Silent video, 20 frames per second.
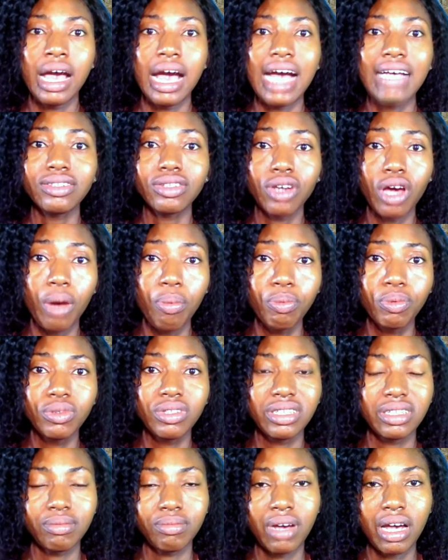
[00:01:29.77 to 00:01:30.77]
As
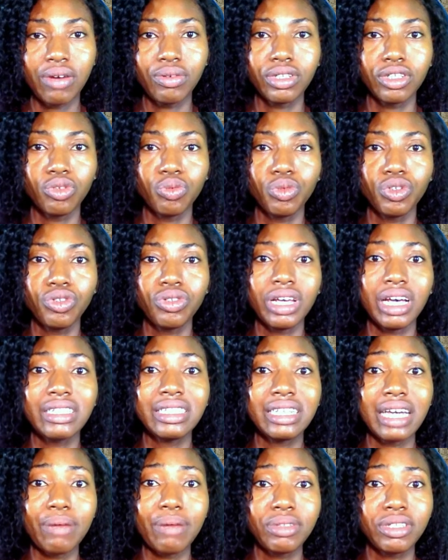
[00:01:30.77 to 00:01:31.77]
couples in marriage, we should
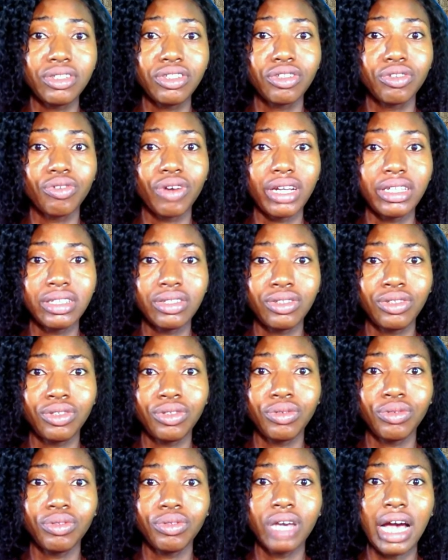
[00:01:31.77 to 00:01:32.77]
adapt this
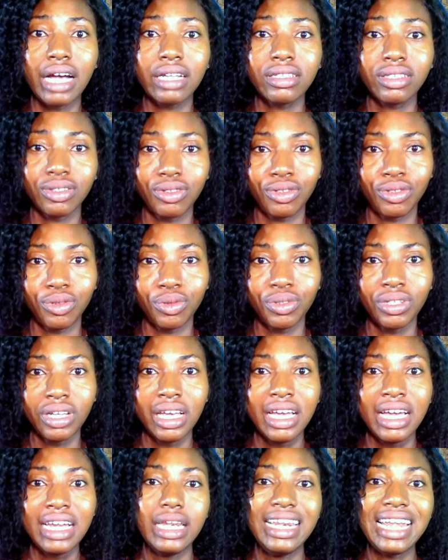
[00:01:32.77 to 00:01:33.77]
gratitude attitude.
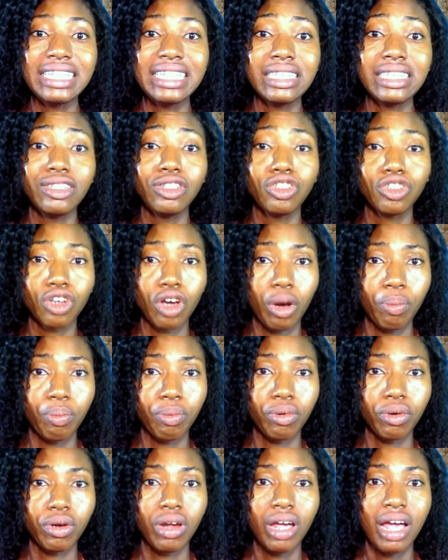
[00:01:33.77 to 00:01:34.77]
Let each
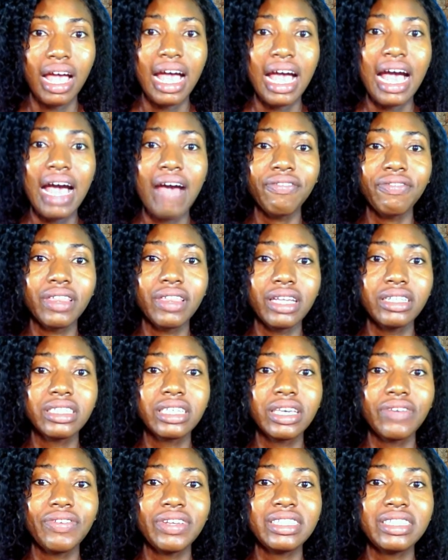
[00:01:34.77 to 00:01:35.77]
couple have
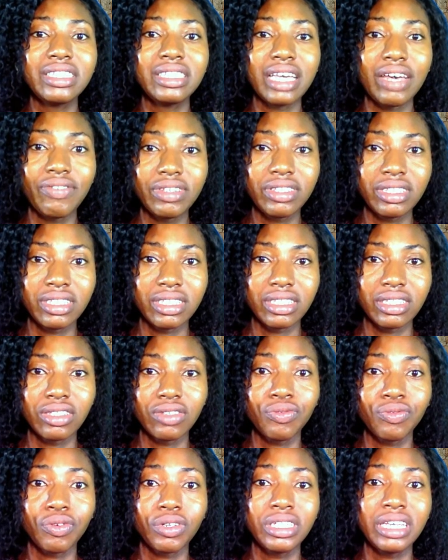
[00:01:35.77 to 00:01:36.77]
Thanksgiving services
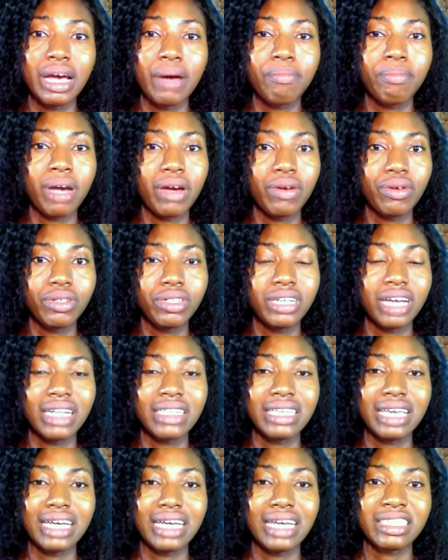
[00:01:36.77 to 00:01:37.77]
for their marriage
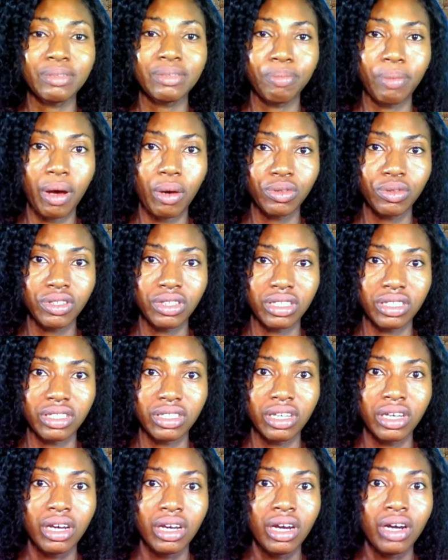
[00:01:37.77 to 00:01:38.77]
and their spouses.
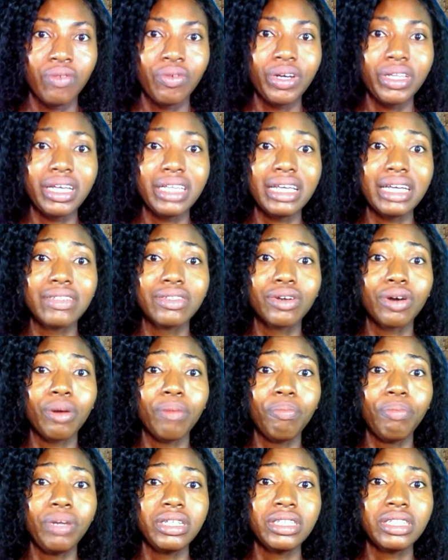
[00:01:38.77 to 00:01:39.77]
Rather than
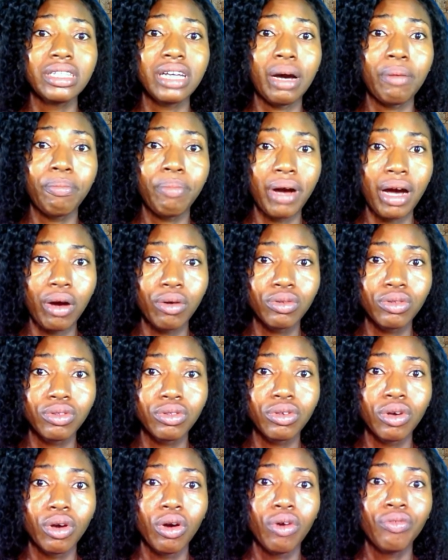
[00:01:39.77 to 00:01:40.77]
complaining about,
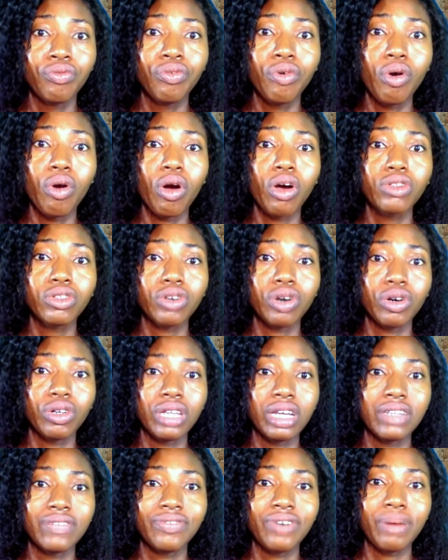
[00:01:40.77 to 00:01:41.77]
focus on
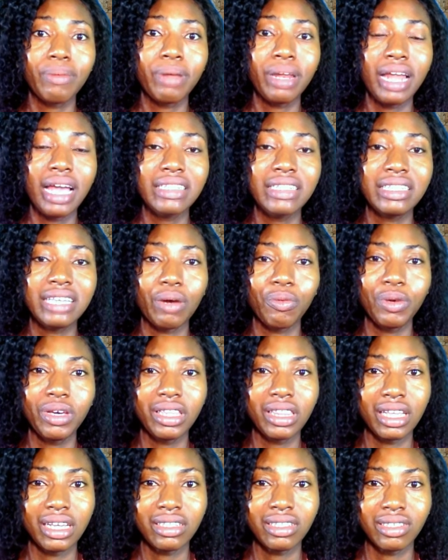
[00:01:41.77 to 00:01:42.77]
and verbalize their
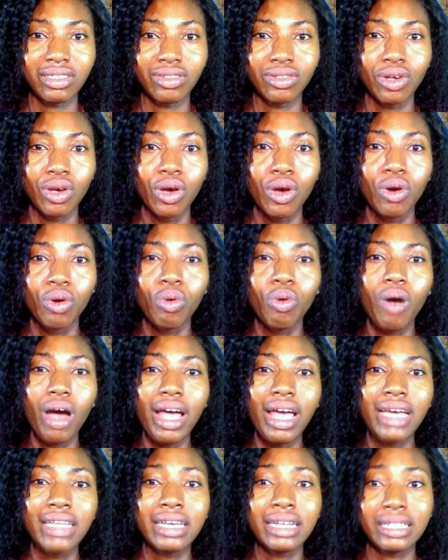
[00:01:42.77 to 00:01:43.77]
weaknesses, go
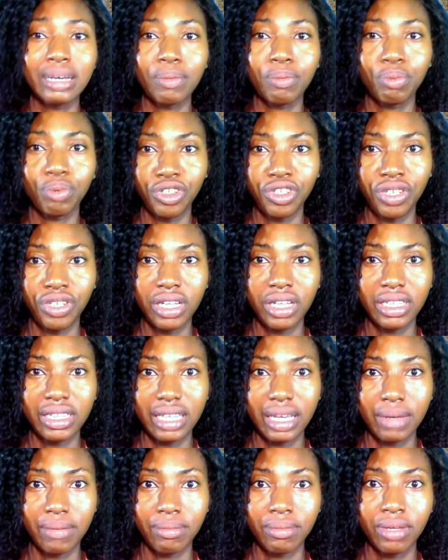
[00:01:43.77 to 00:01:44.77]
ahead and appreciate
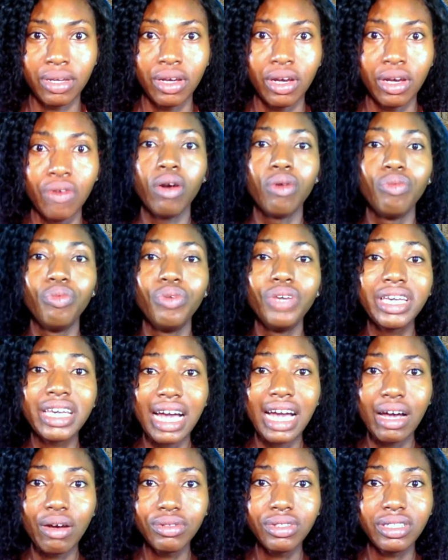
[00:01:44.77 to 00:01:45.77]
them.
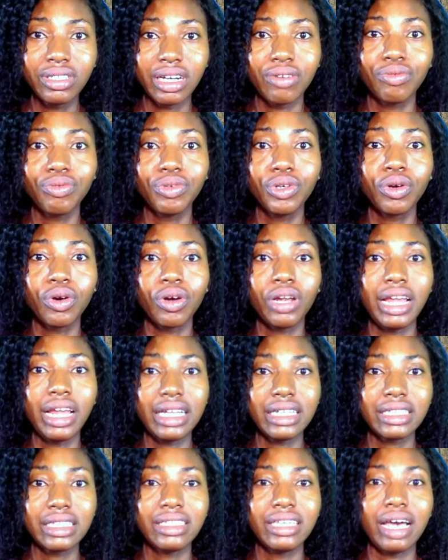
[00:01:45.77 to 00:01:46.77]
Recount and
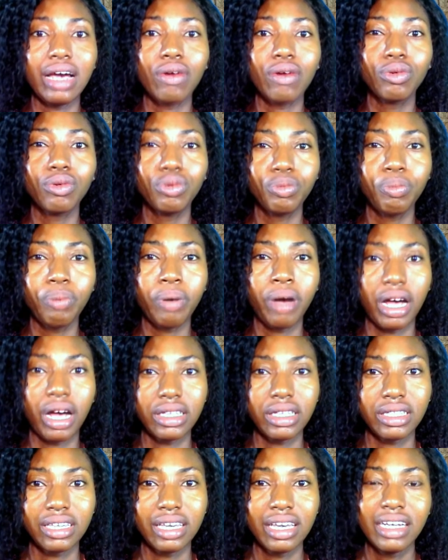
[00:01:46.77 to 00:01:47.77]
recollect their good
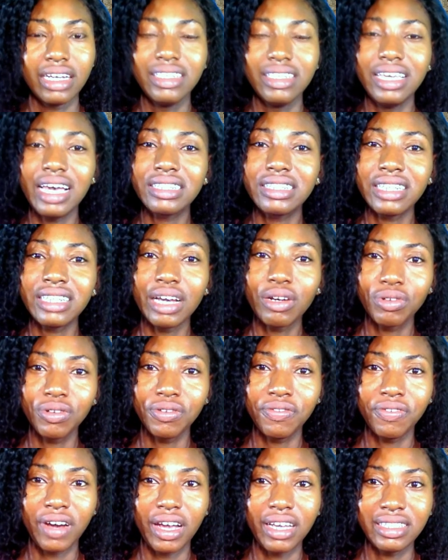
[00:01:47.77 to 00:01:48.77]
parts, their
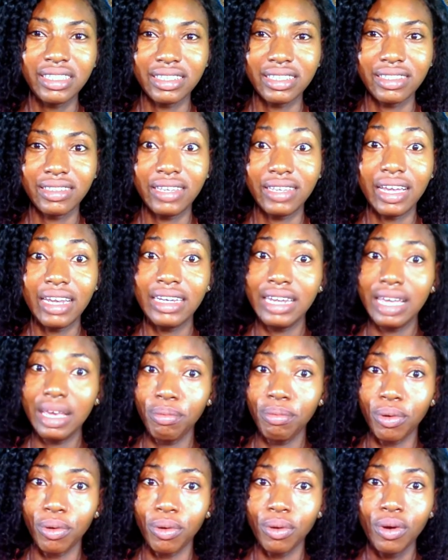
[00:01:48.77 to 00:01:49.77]
sacrifices, their
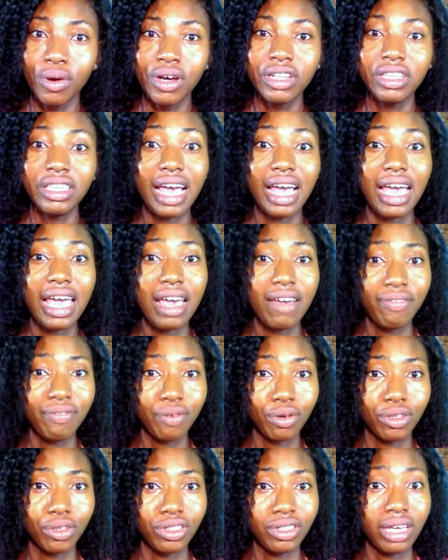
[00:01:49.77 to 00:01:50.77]
labor, their
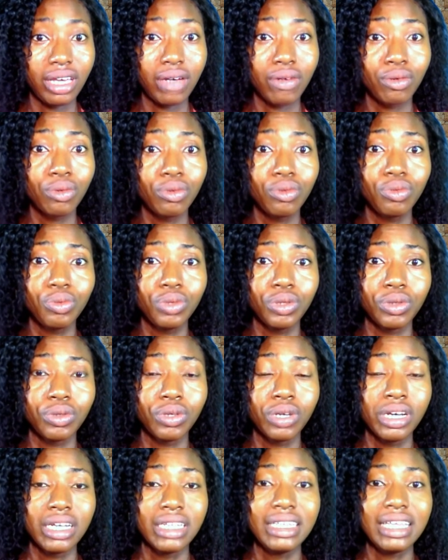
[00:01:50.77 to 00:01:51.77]
effort, their goodwill,
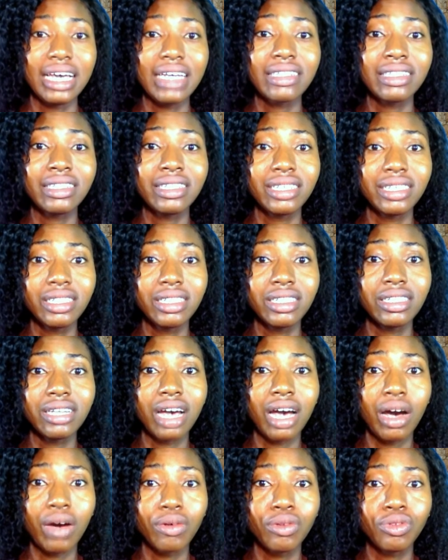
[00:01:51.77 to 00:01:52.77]
their sticking it
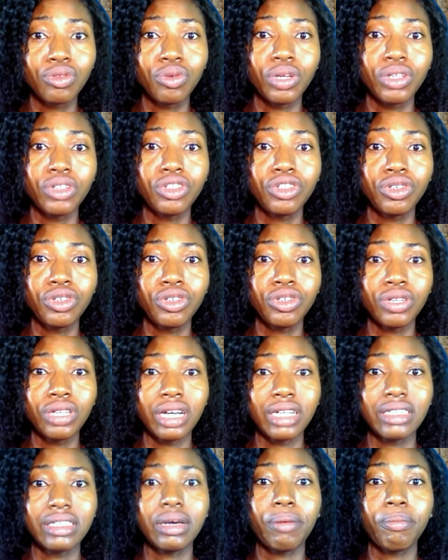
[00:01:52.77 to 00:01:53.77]
out to ensure
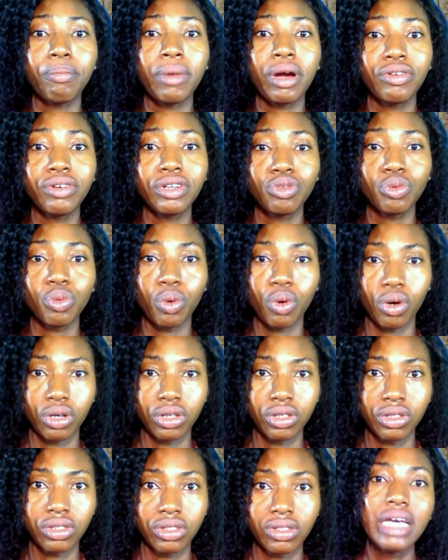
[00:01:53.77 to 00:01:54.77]
that the marriage works.
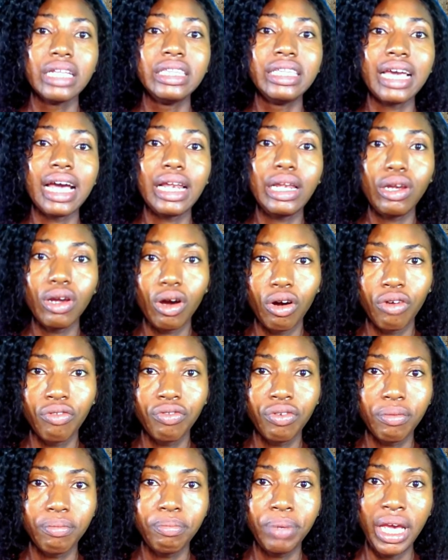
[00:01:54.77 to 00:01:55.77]
Their
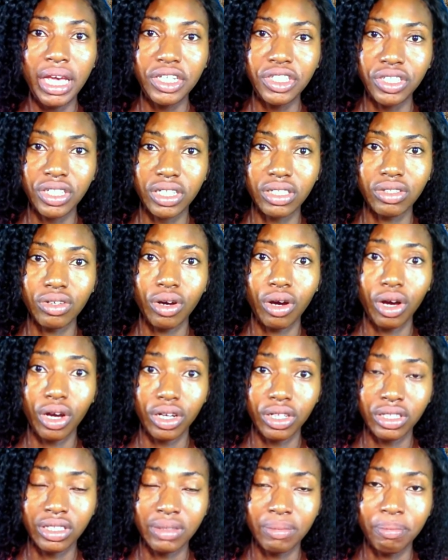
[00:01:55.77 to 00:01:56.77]
love, patience,
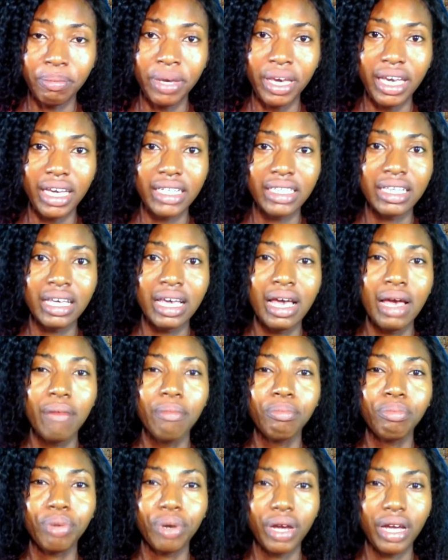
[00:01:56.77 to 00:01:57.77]
hurt, pain,
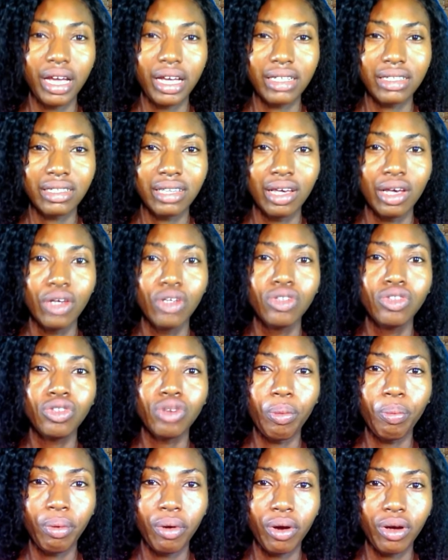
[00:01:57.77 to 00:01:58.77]
prayers,
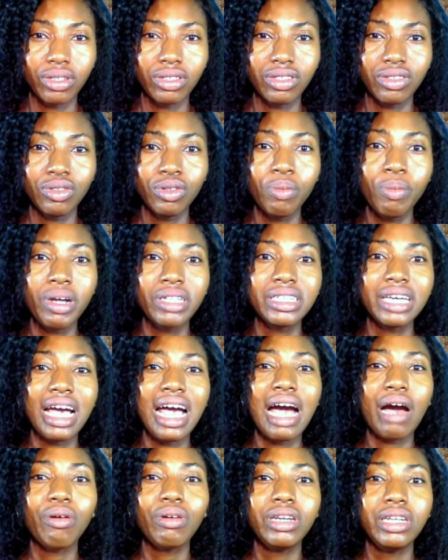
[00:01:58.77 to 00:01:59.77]
support, no matter
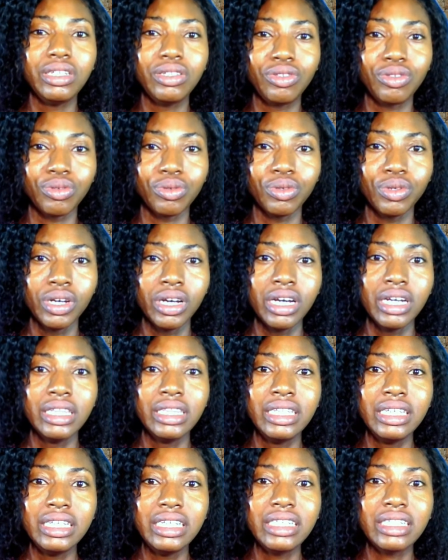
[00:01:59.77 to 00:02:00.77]
how little.
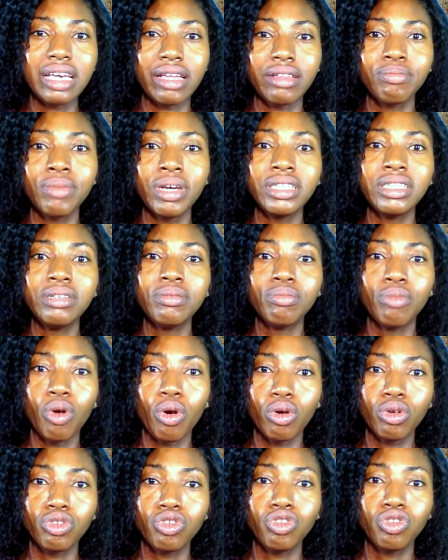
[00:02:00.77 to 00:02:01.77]
These and many
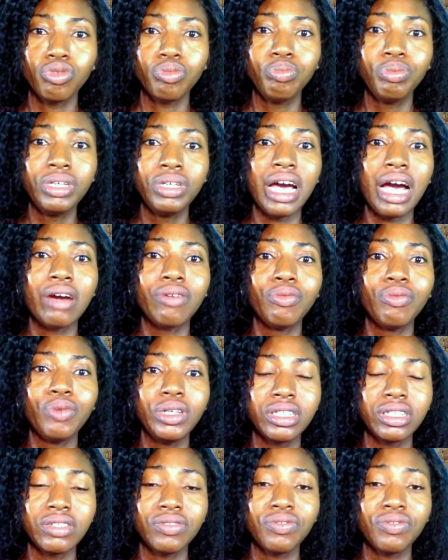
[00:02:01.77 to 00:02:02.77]
more should be our reason